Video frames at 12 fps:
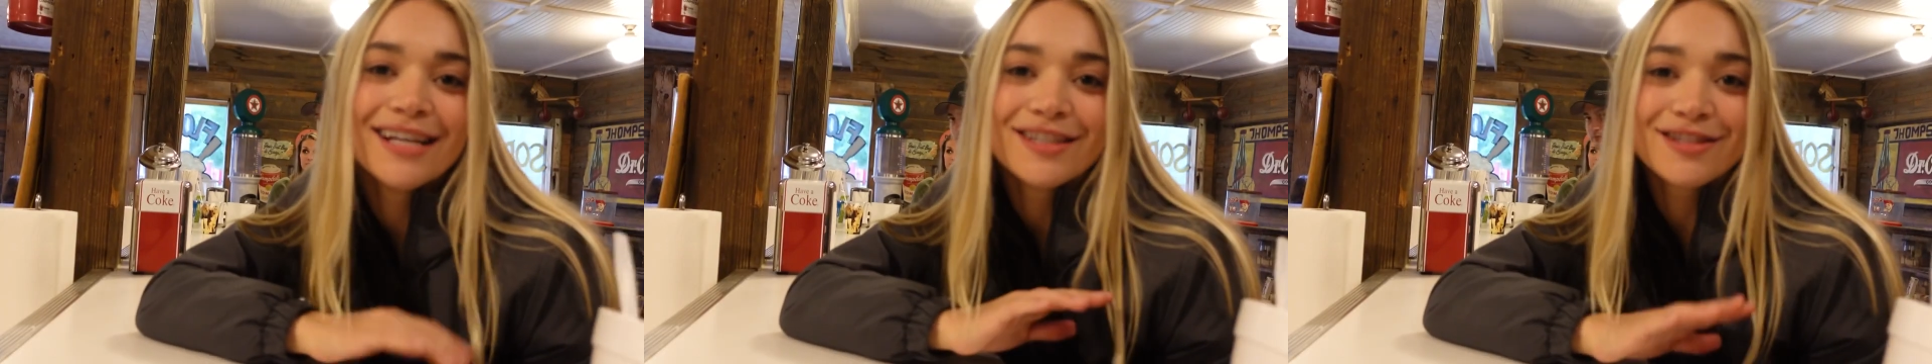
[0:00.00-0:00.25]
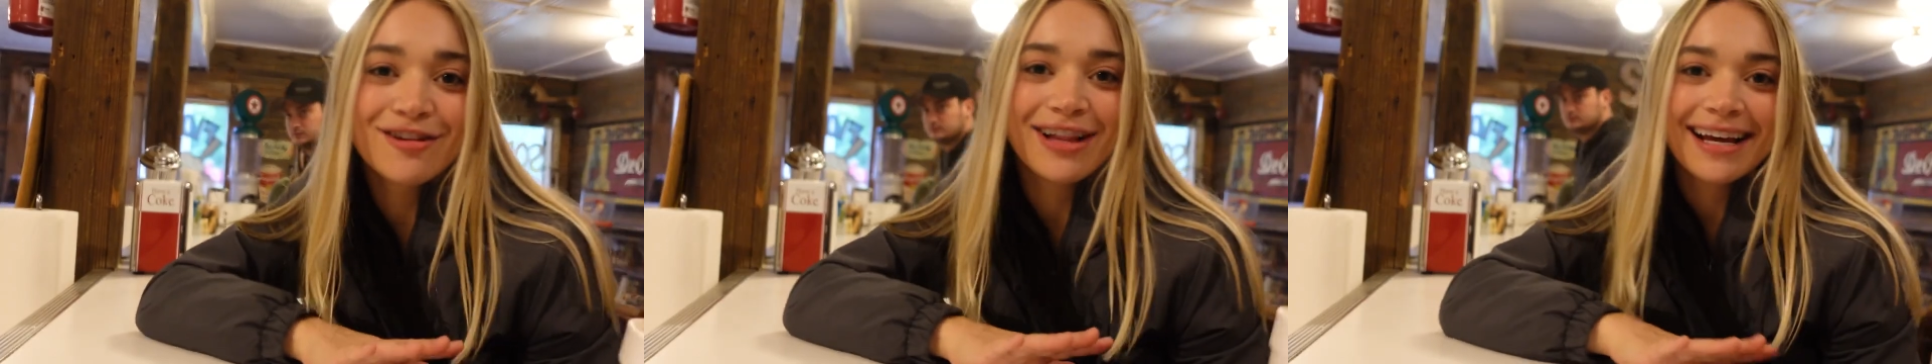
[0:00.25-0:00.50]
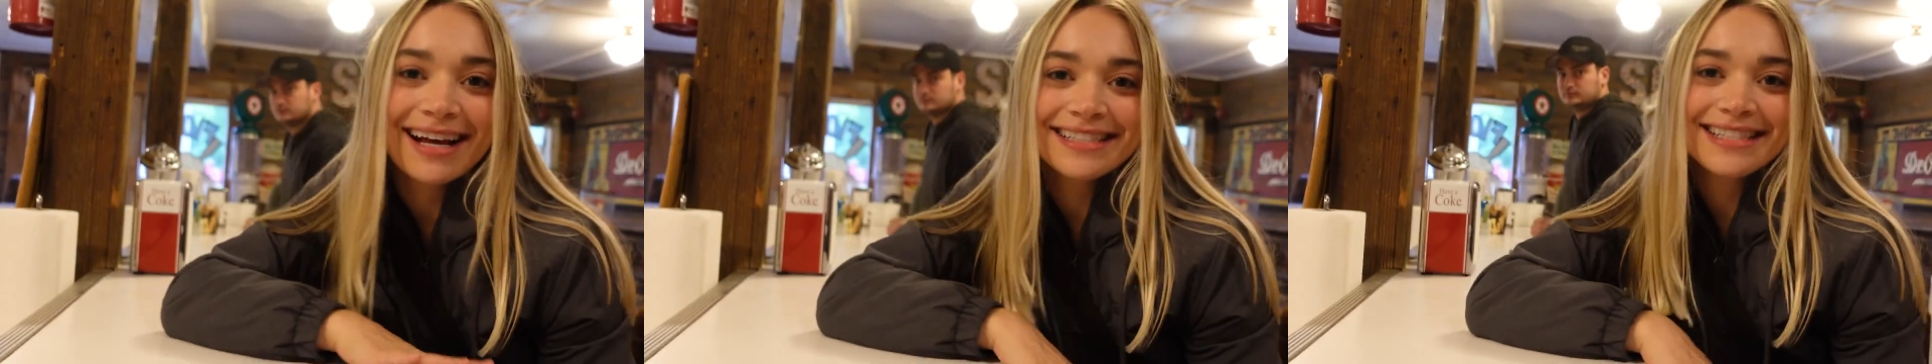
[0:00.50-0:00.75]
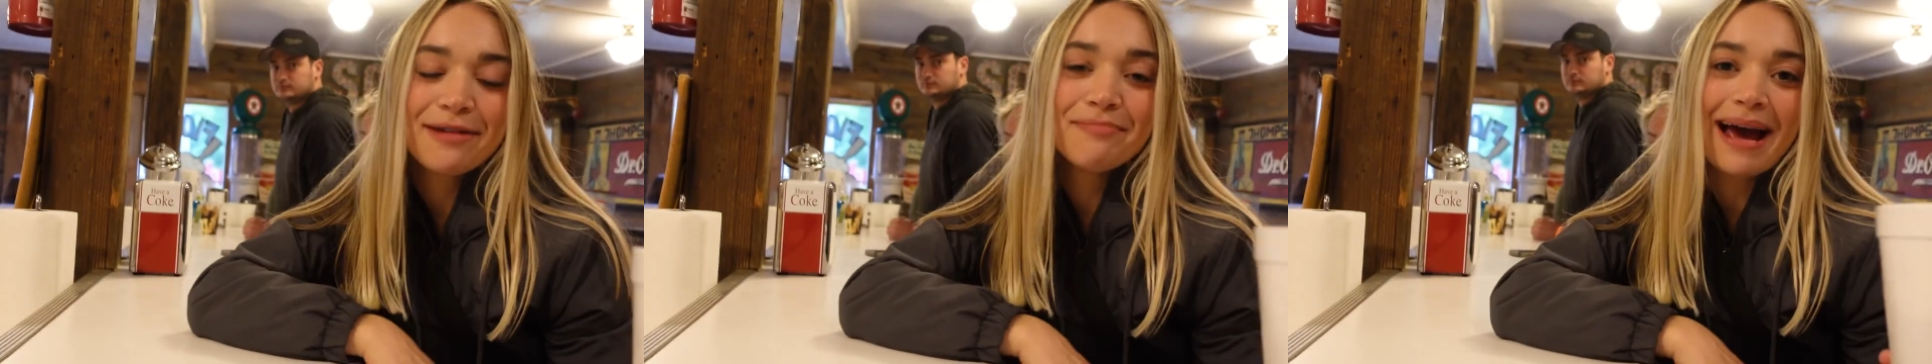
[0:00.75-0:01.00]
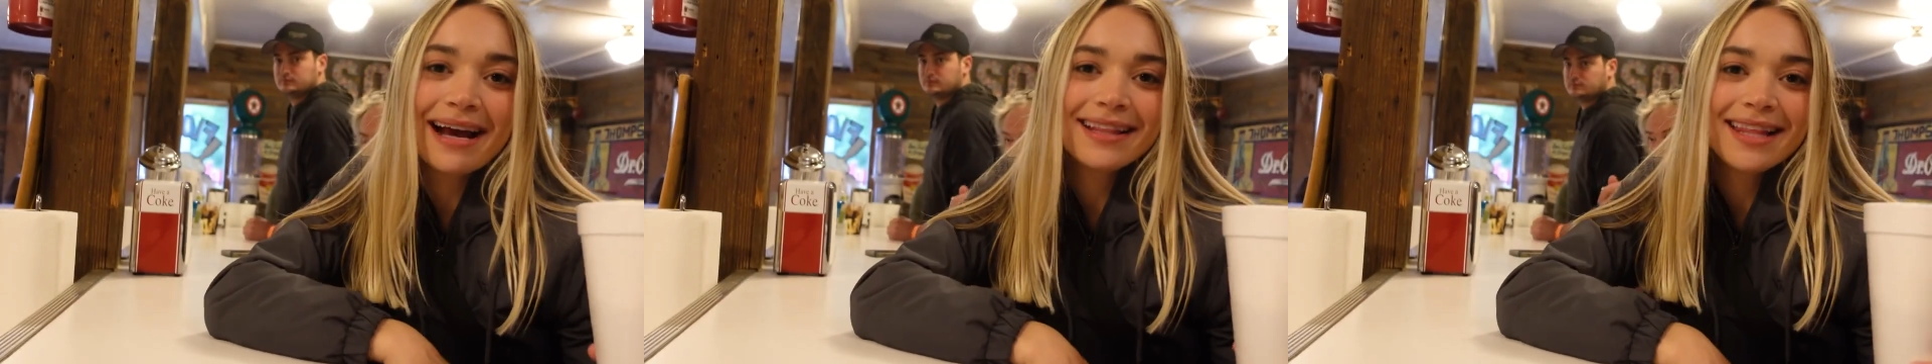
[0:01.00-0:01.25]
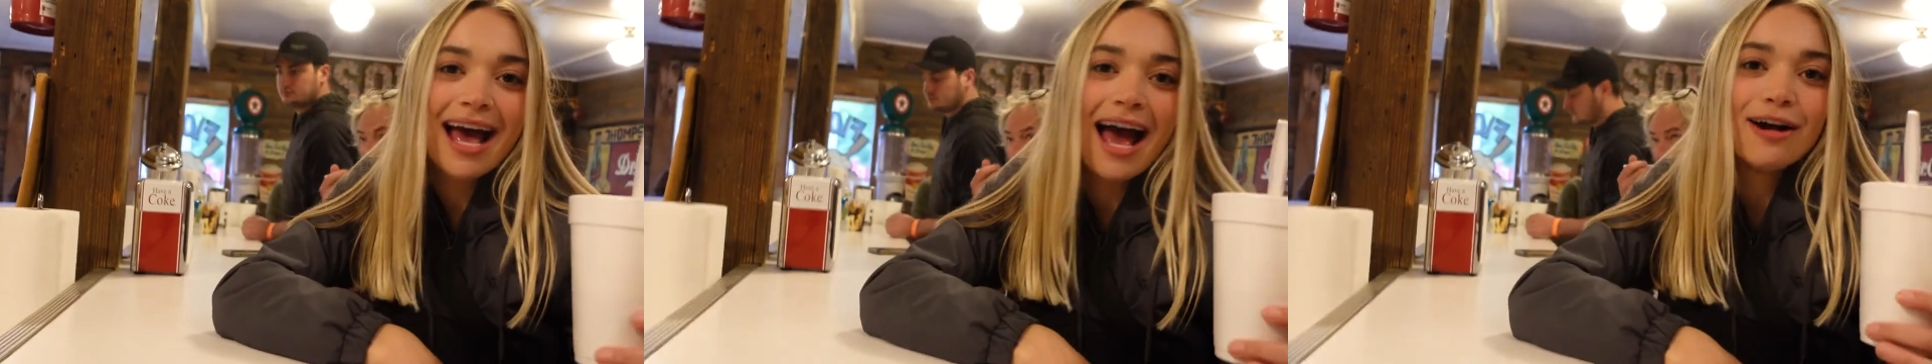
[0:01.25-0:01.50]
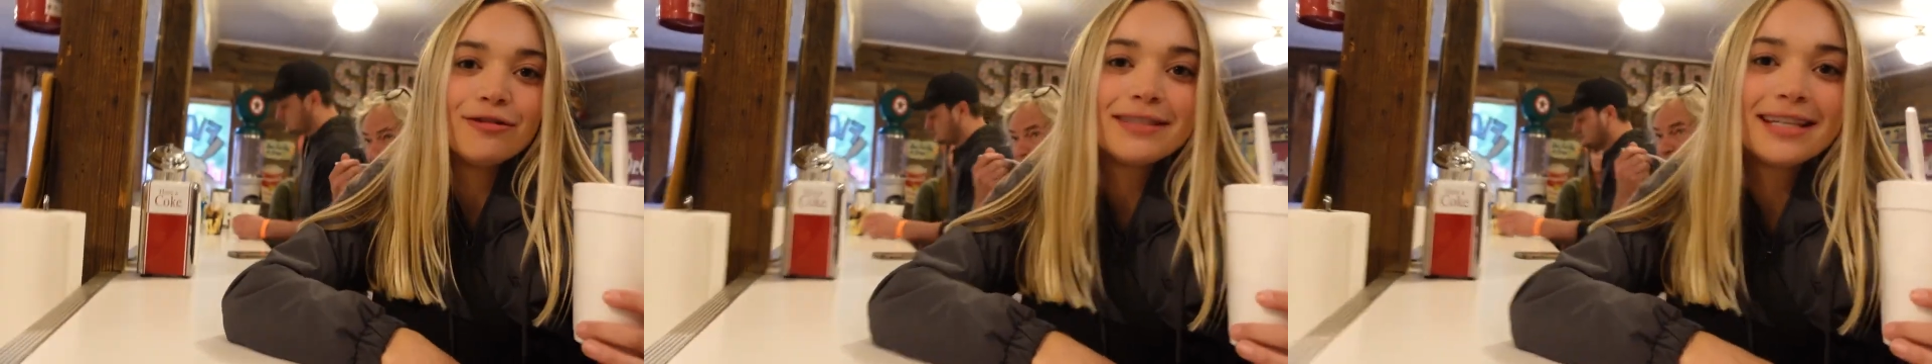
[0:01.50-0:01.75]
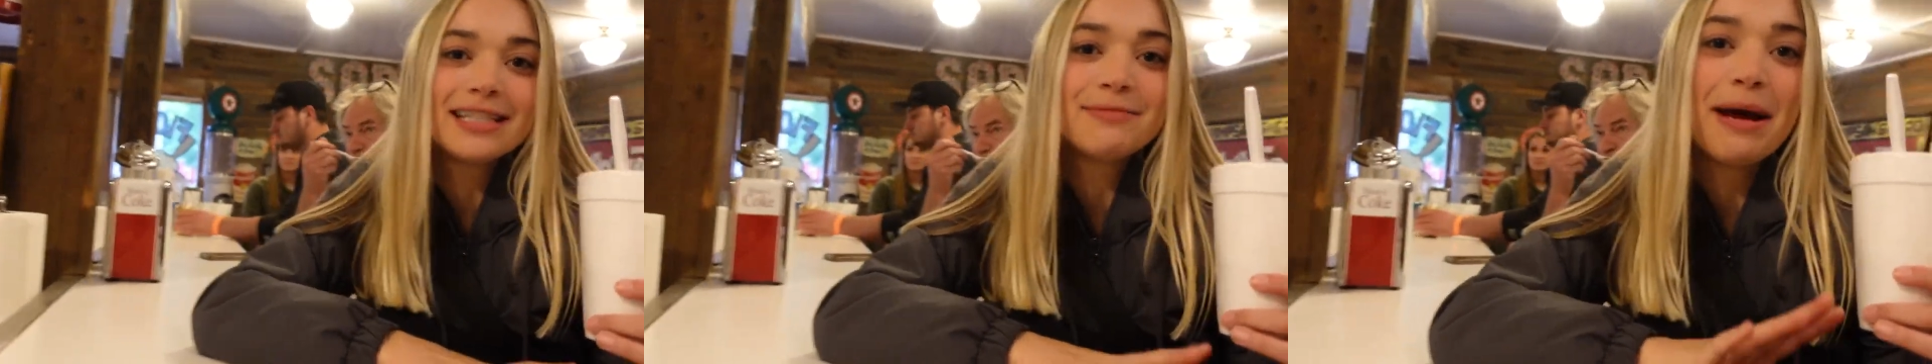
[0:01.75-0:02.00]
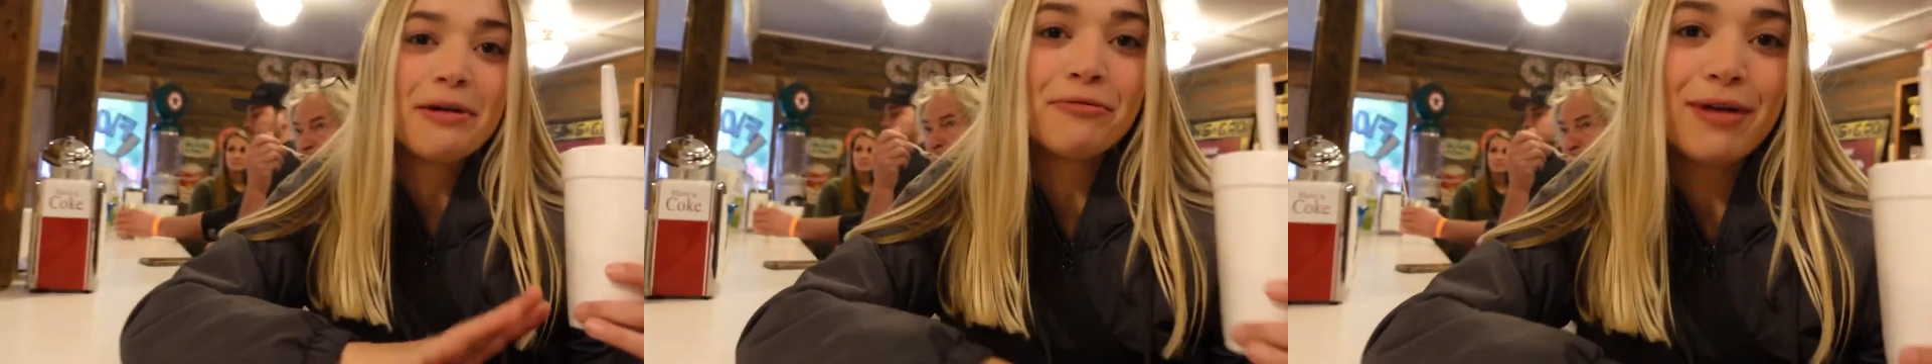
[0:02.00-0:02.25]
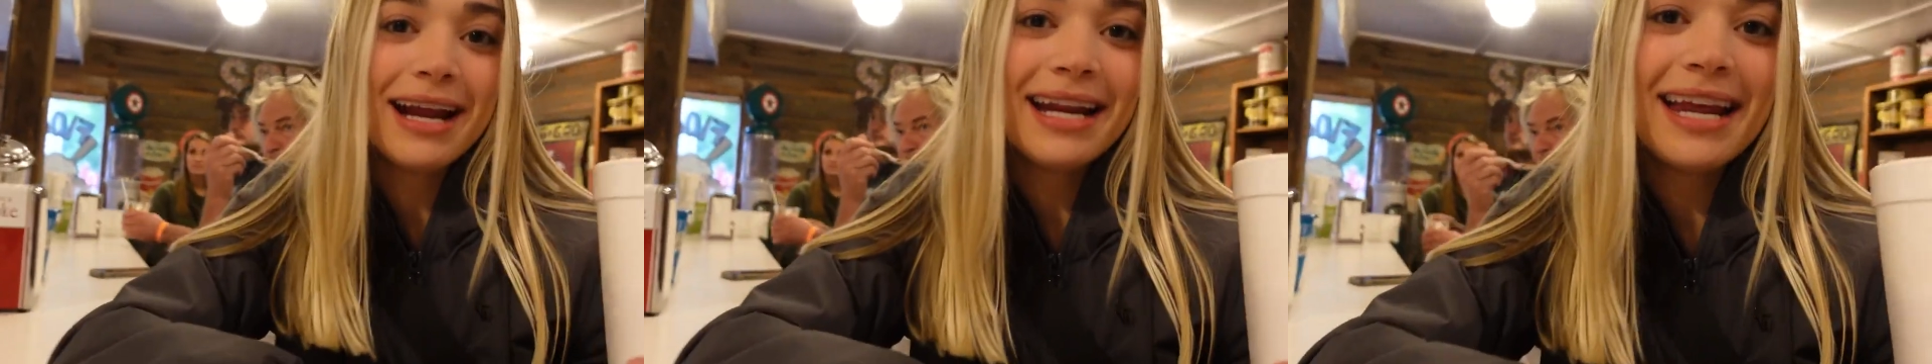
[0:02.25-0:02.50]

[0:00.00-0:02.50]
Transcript: So like I said back at the house, it's been raining